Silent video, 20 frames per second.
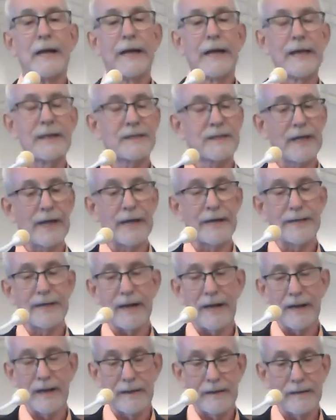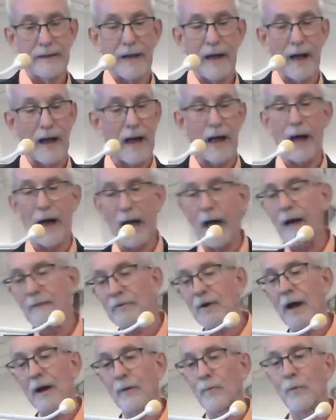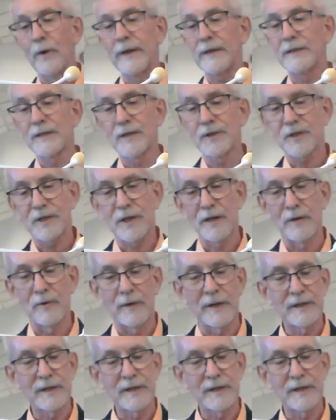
He said, uh, I, have got a weakness too.